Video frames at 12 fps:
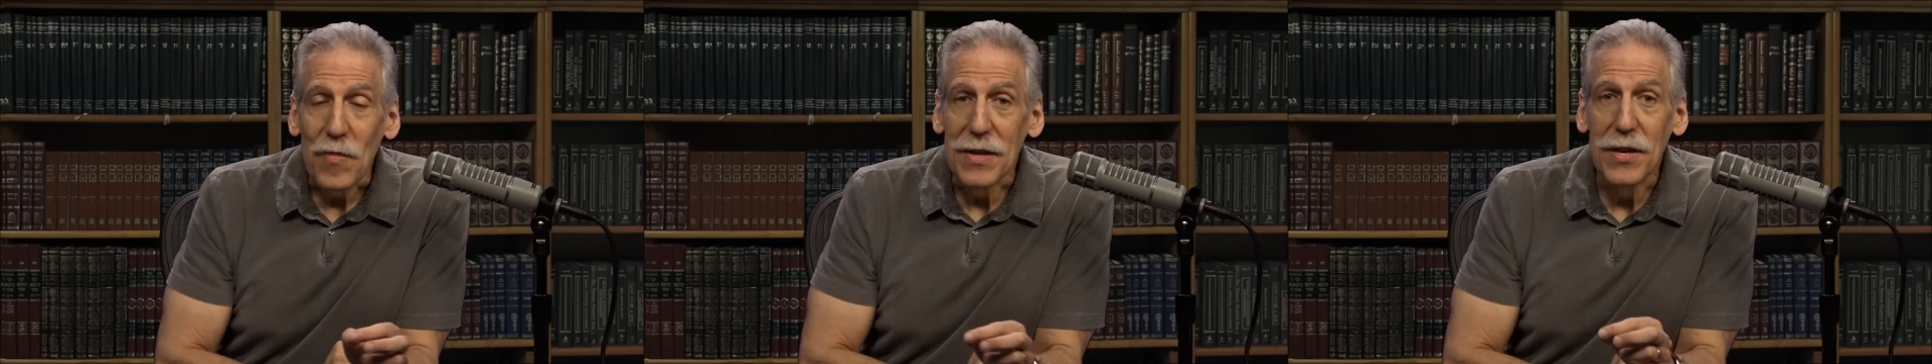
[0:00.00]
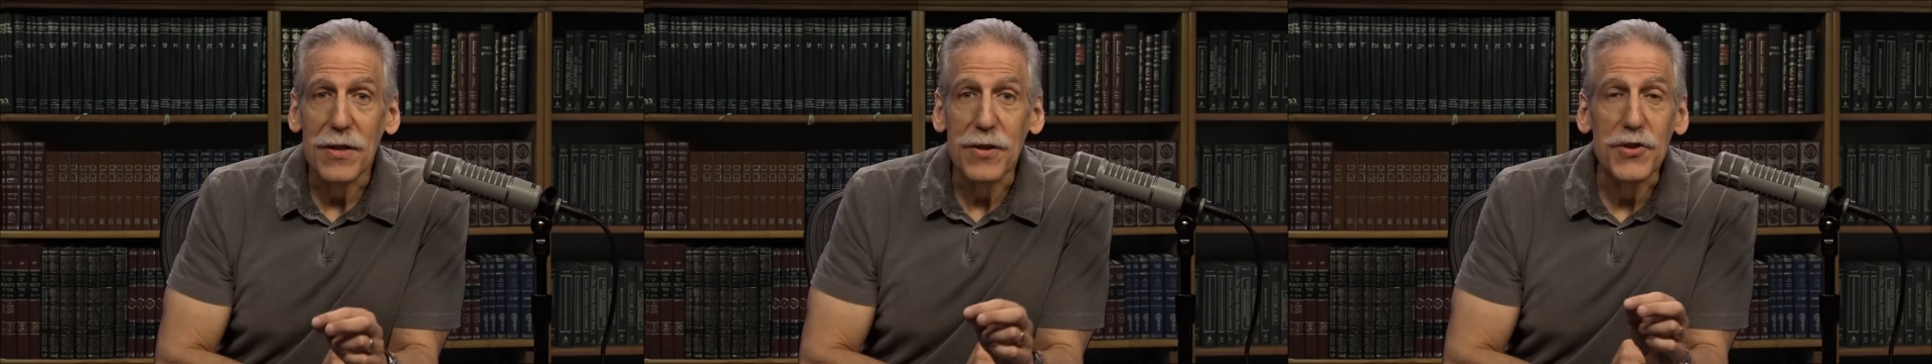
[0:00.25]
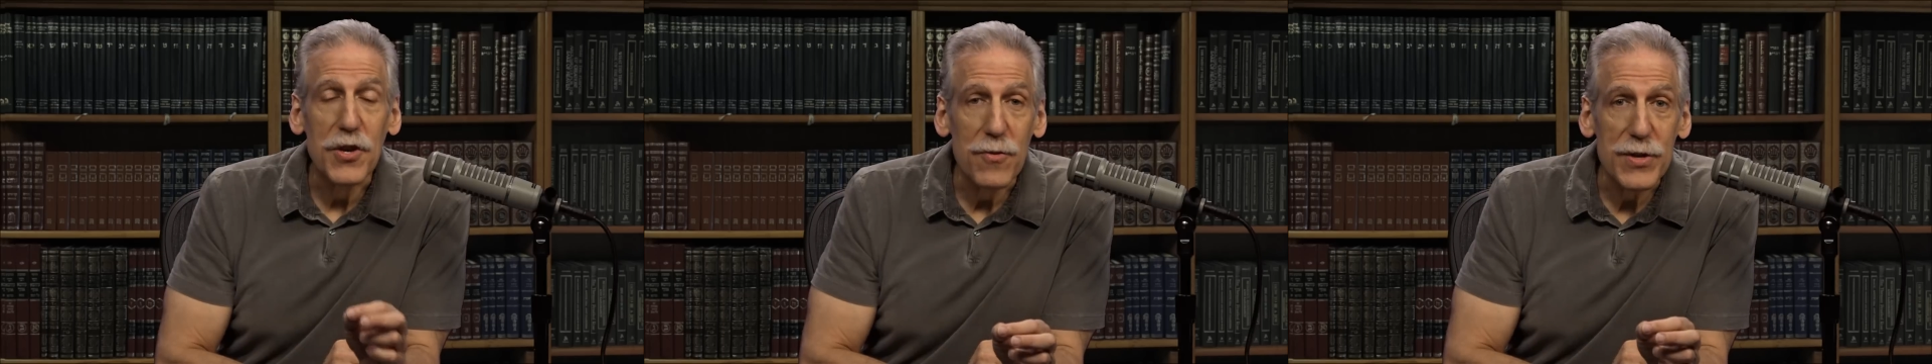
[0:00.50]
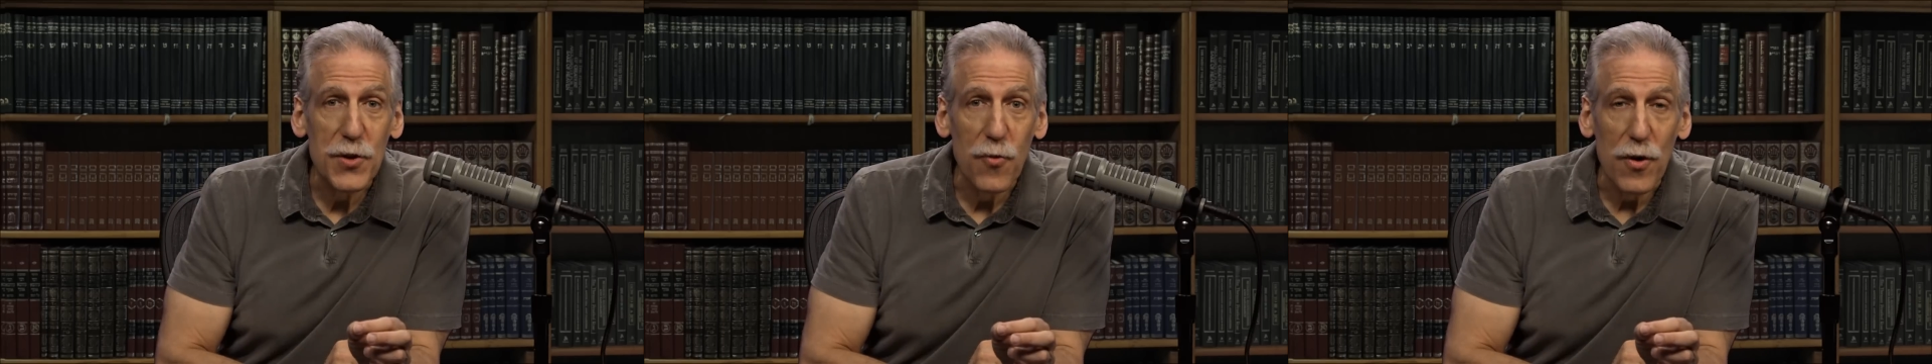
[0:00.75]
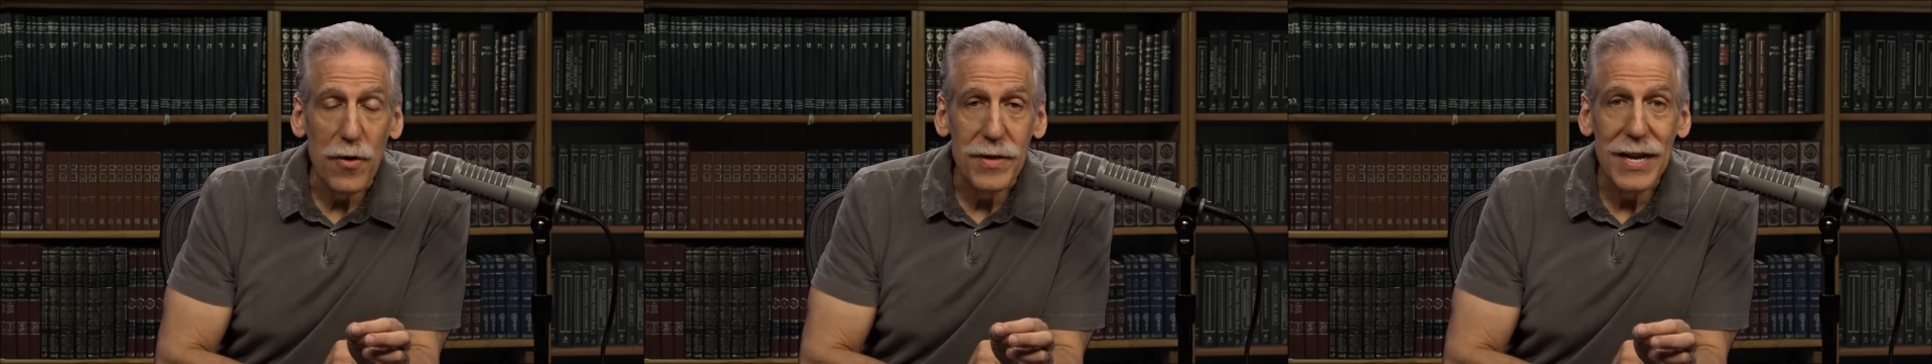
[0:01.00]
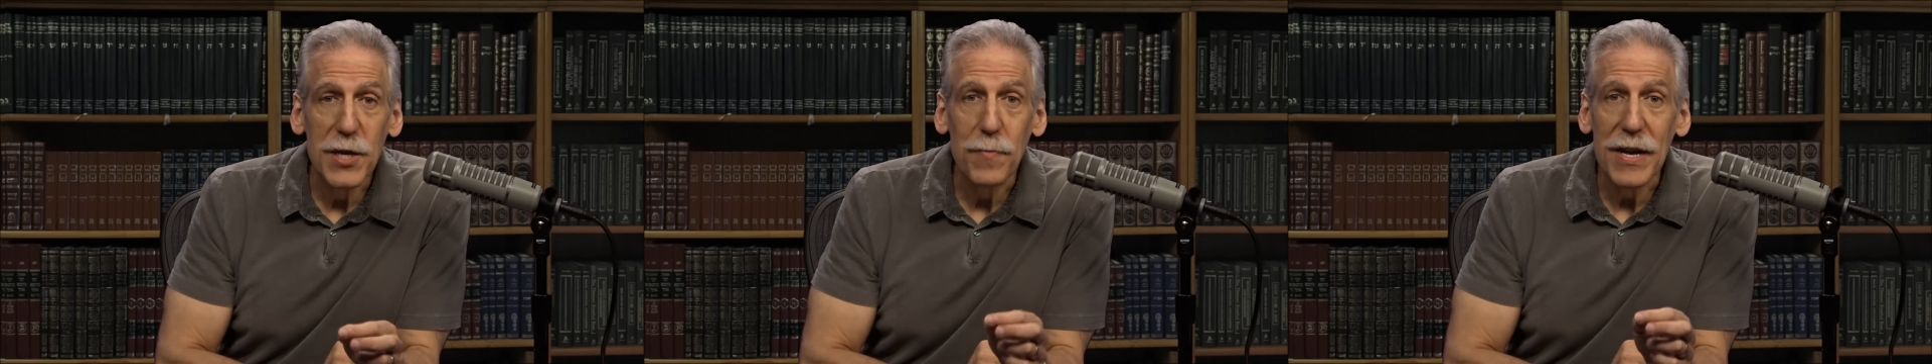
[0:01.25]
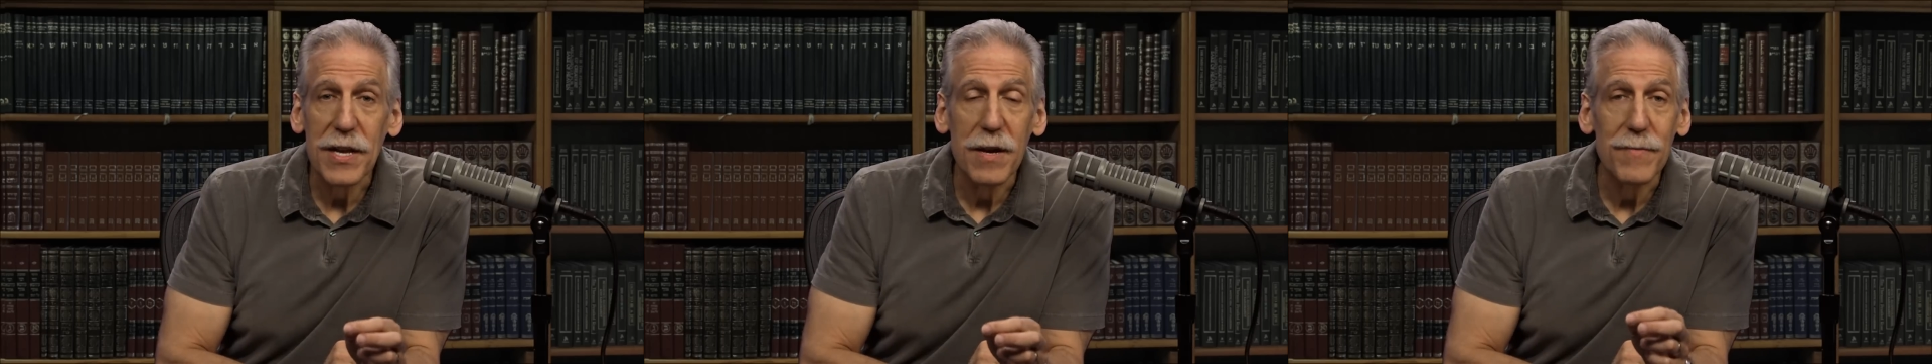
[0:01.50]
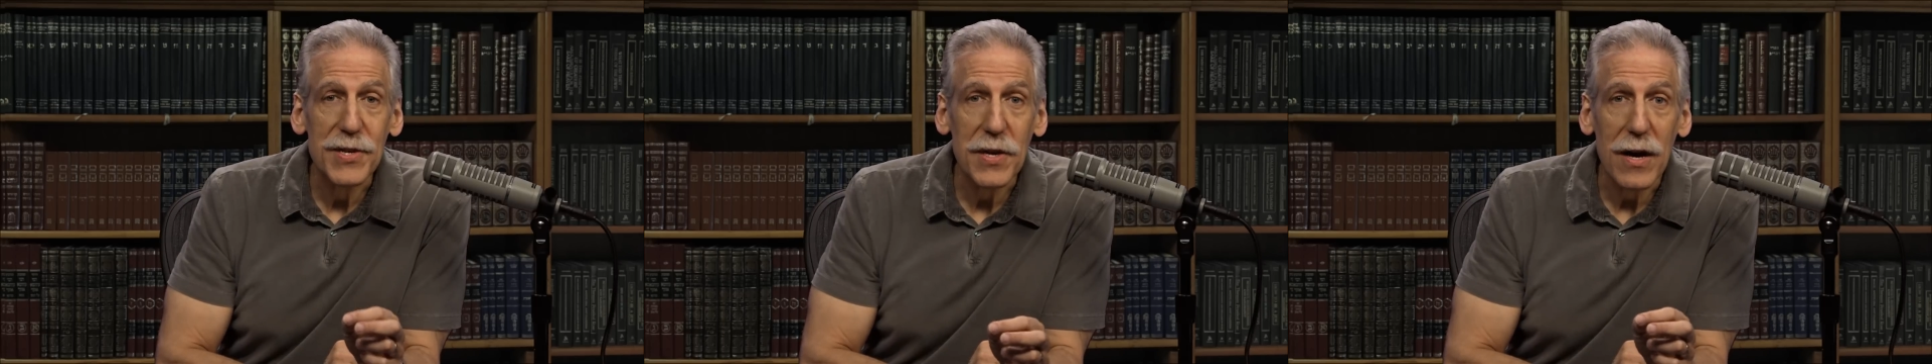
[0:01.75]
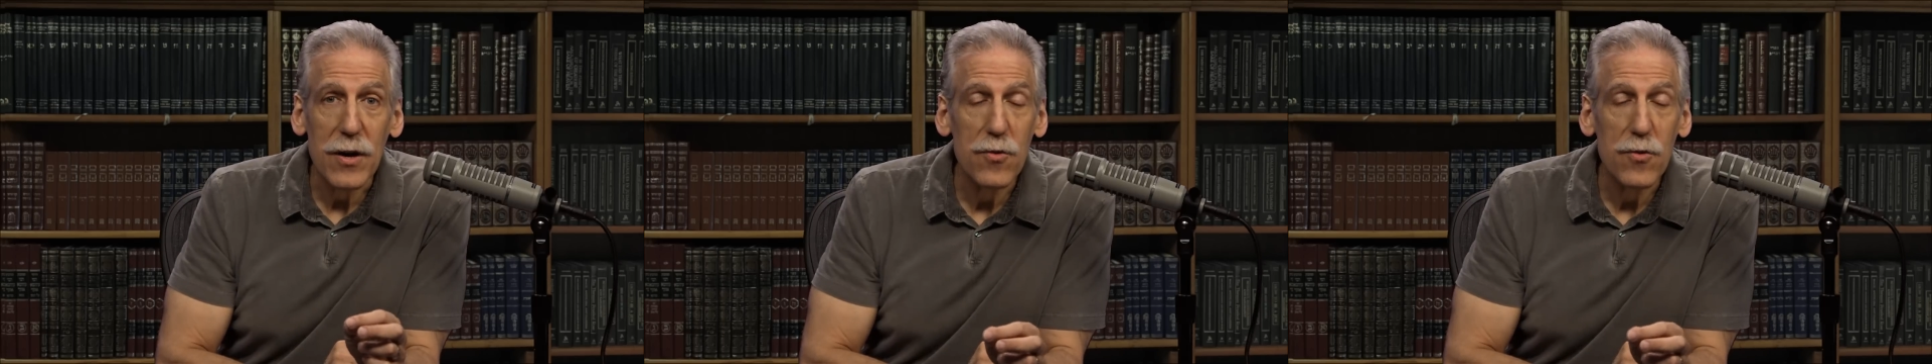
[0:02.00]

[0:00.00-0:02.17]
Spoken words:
to the Jewish world, expecting a Messiah who